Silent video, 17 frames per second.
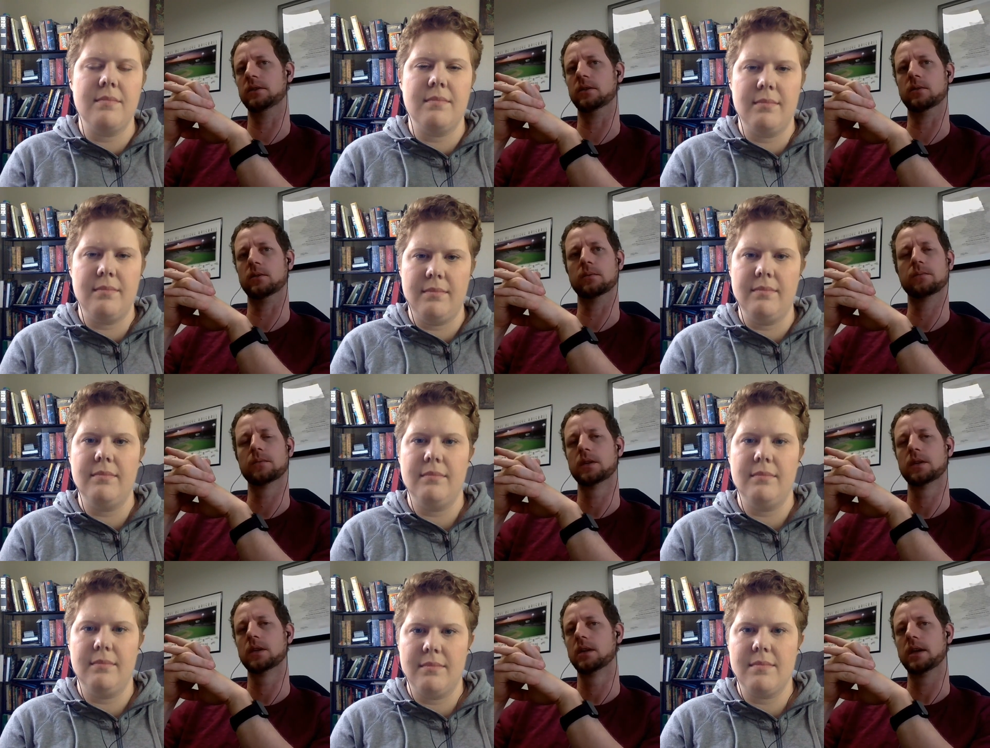Speaker 1: you know,
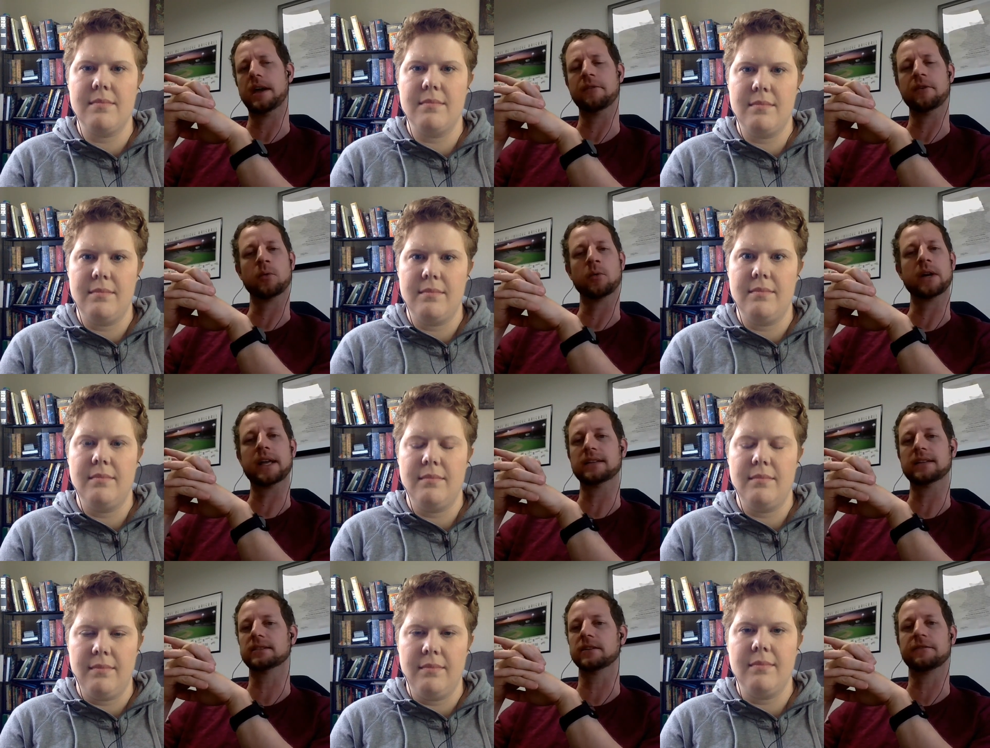everyone
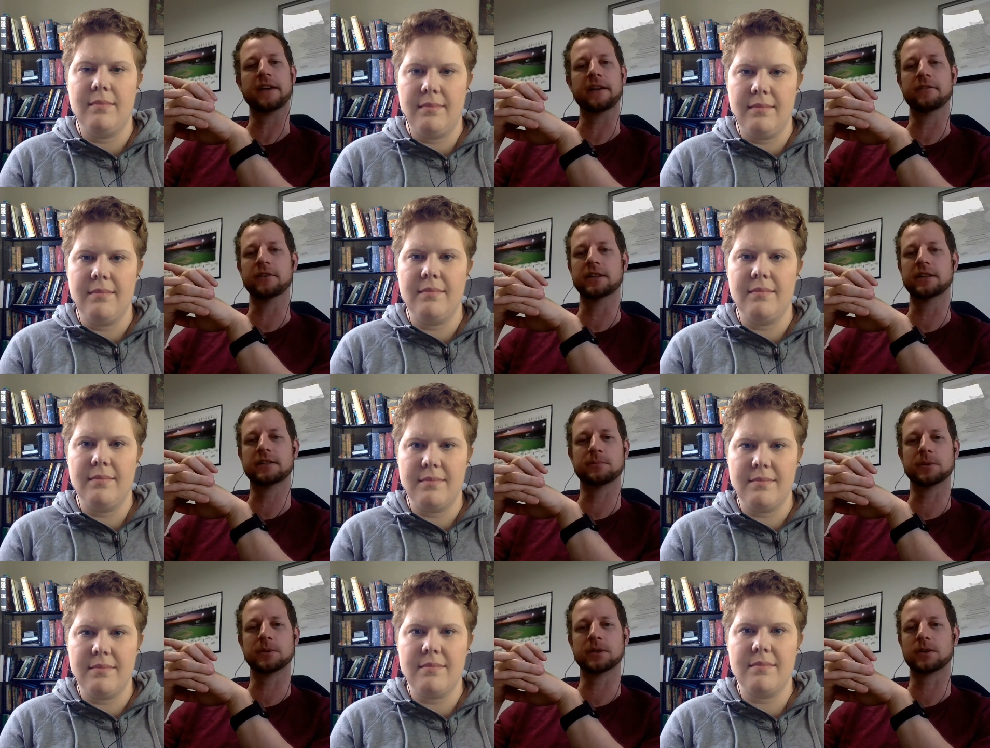has their
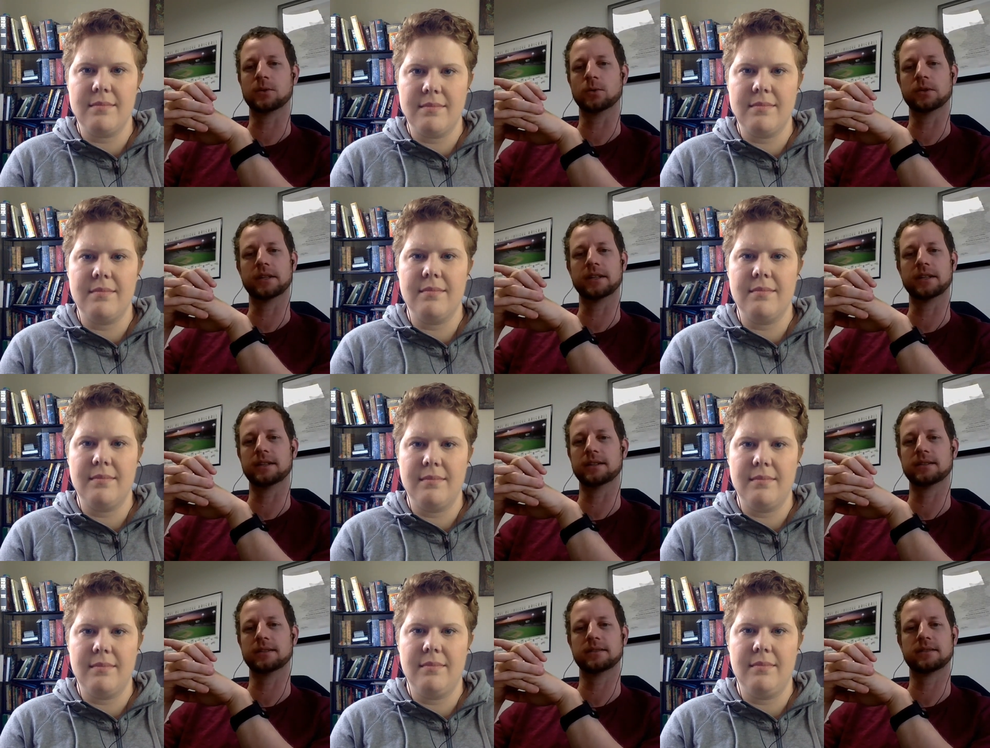favorites, but the cool thing
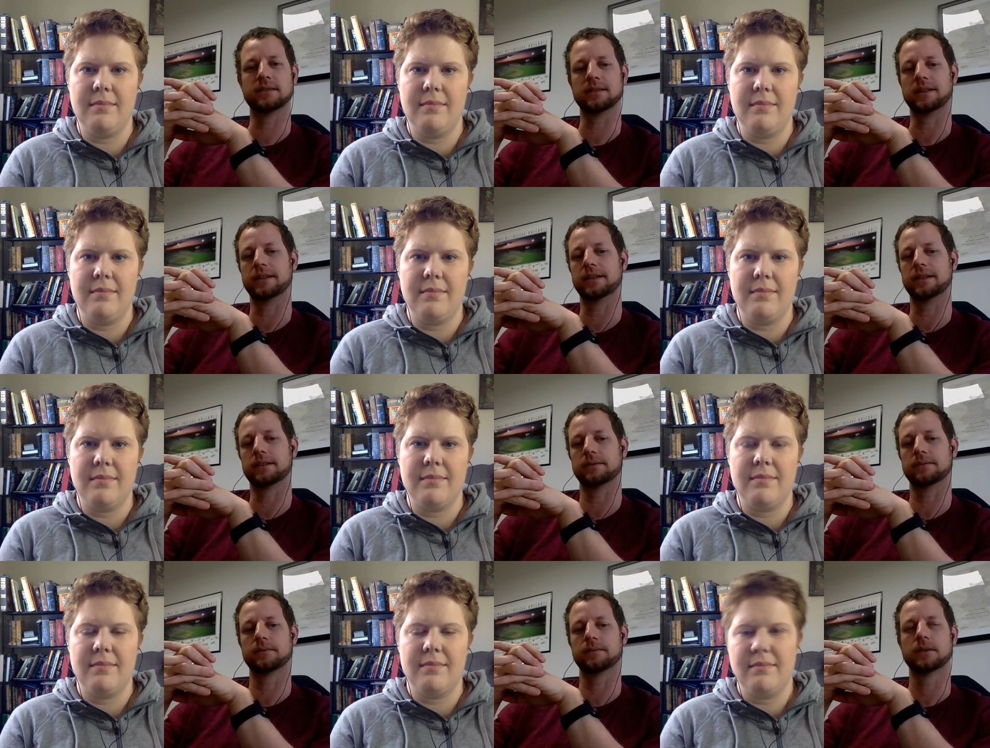is,
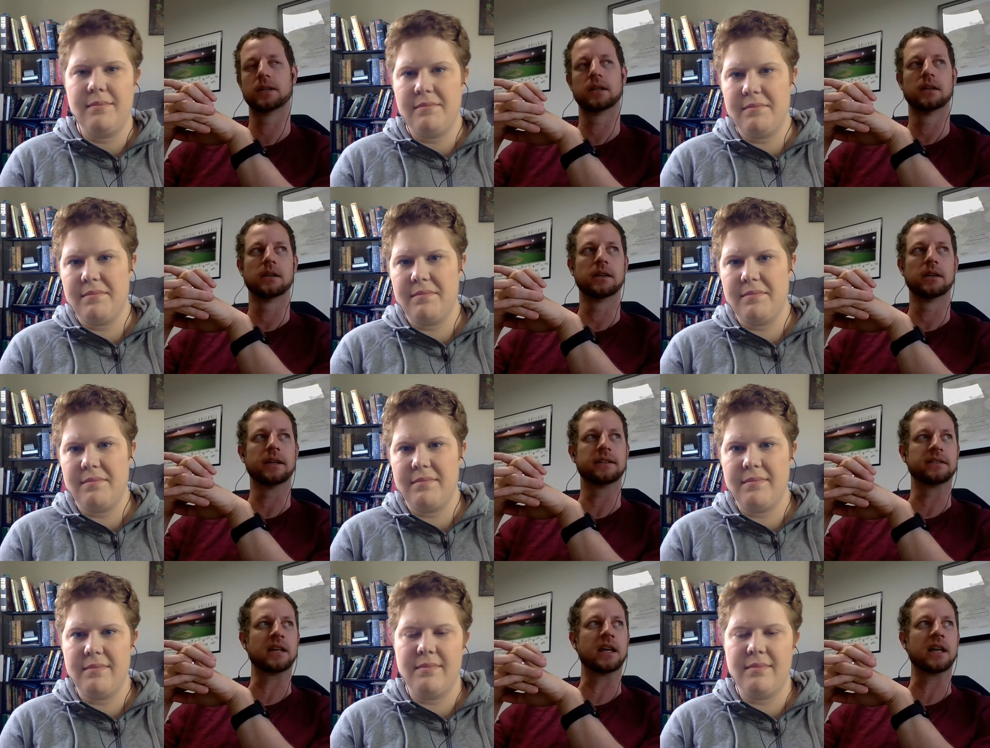like,
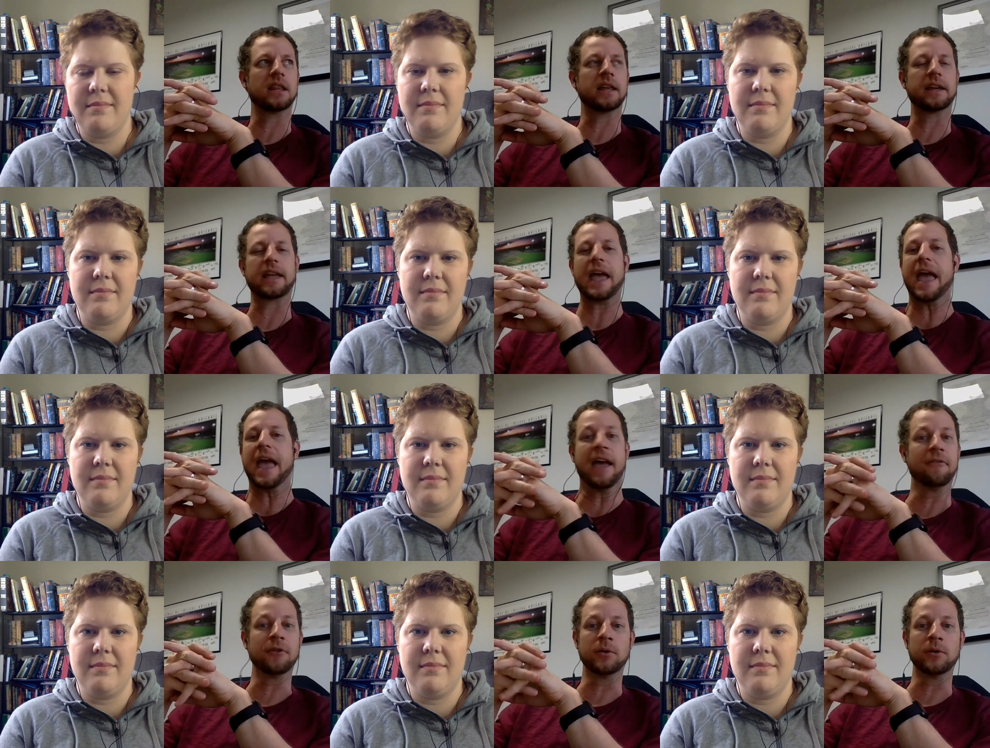it's not like
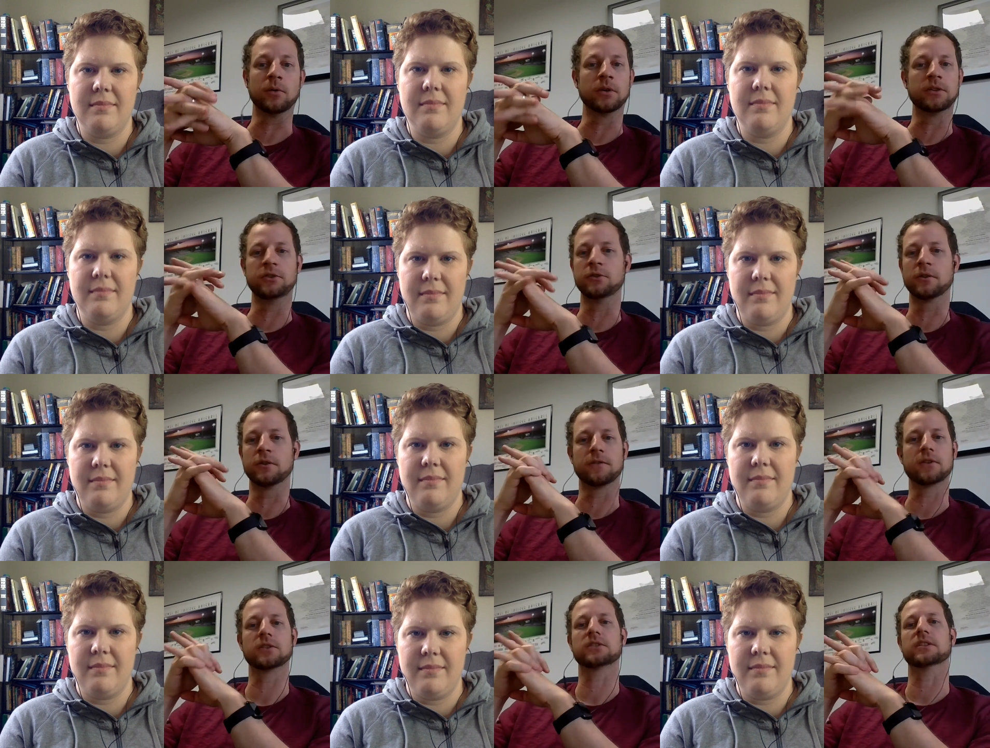everyone
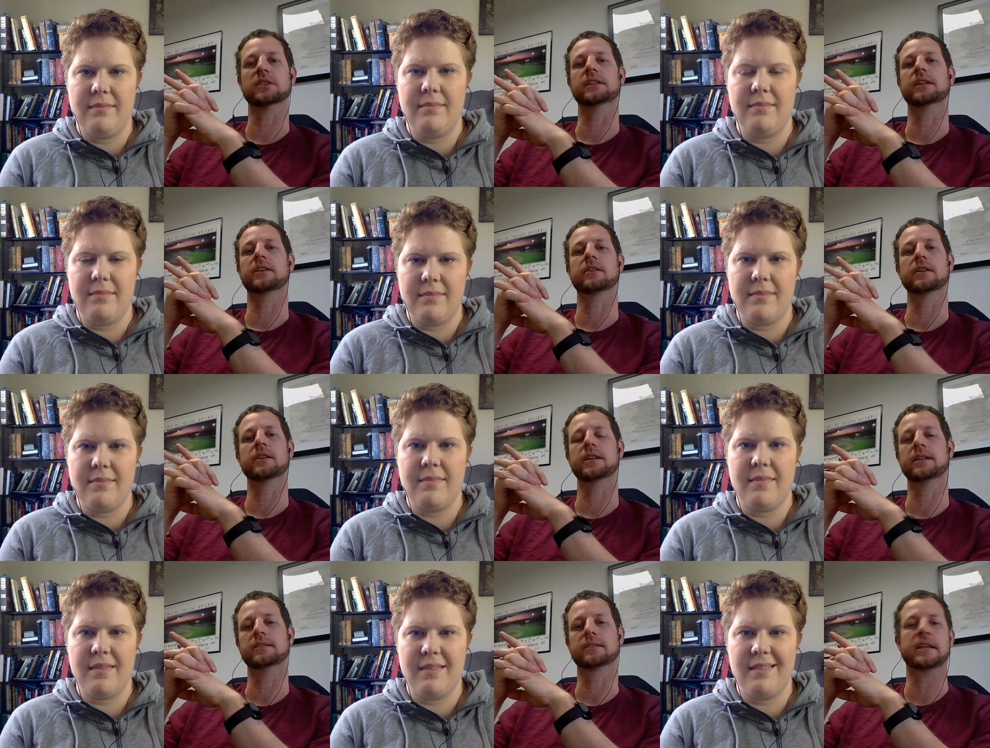universally
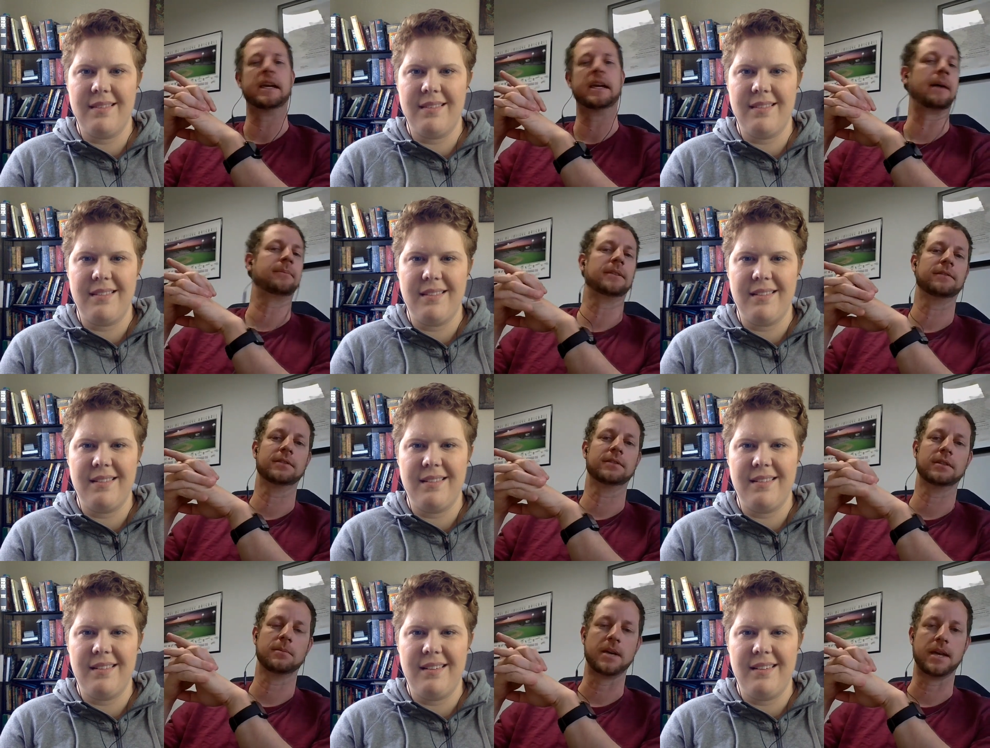agrees
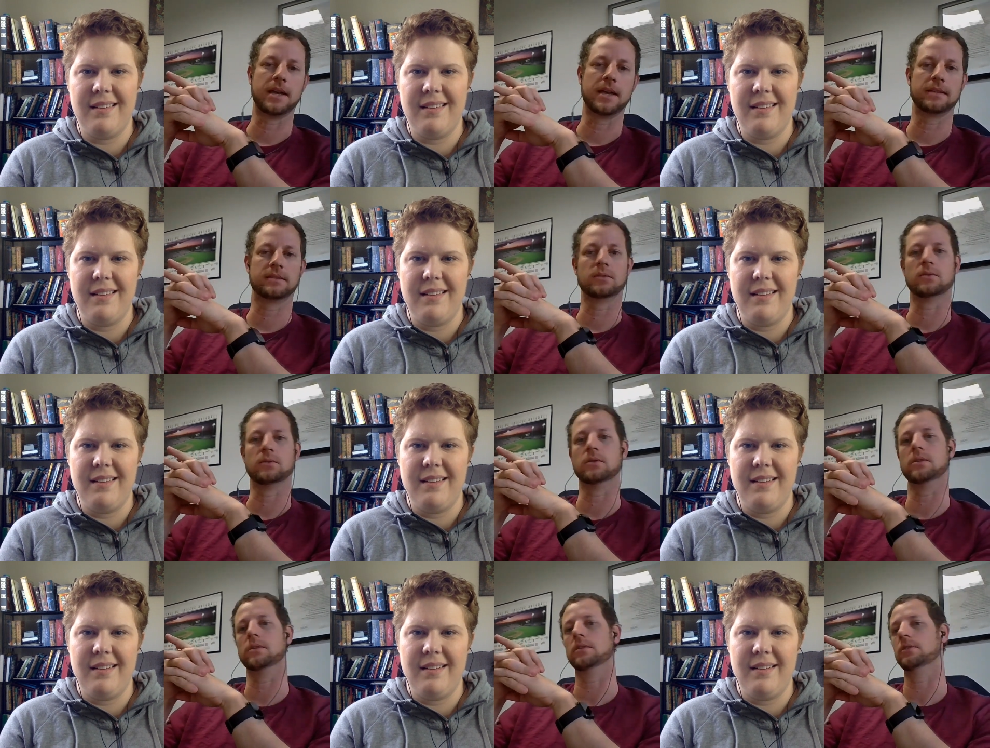Captive's the best
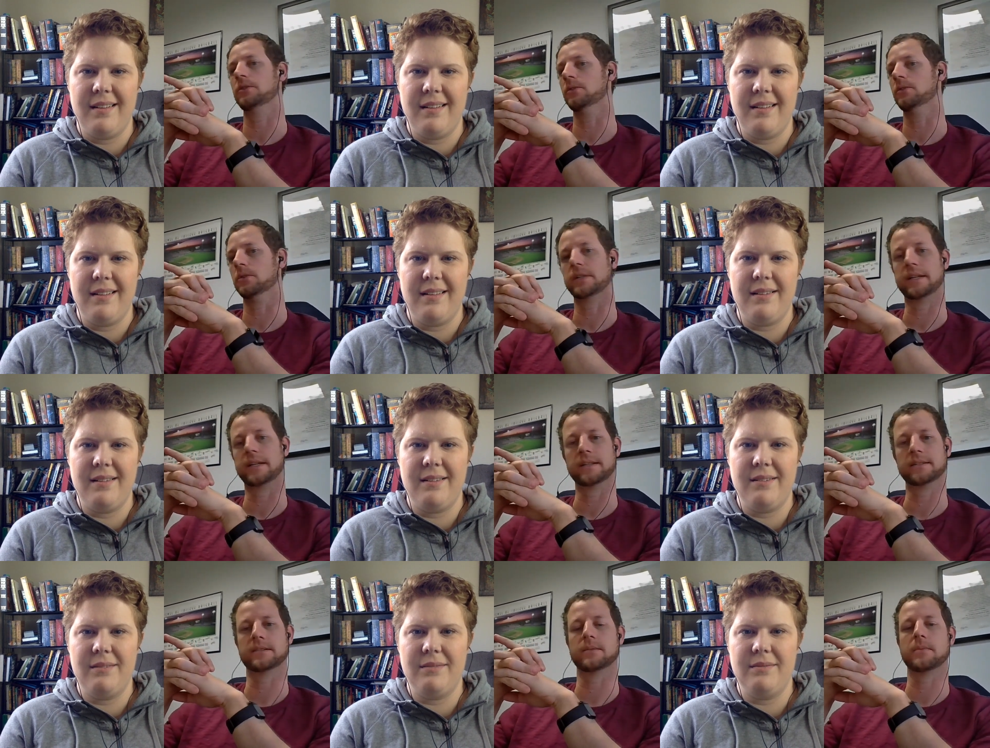or Your
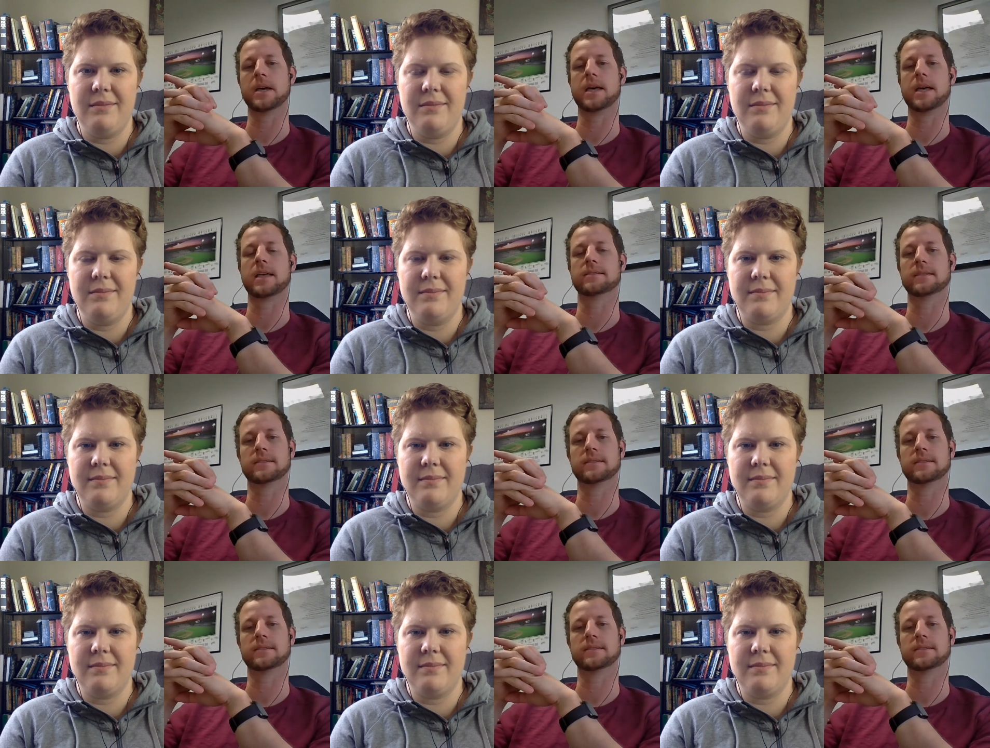Town's the best.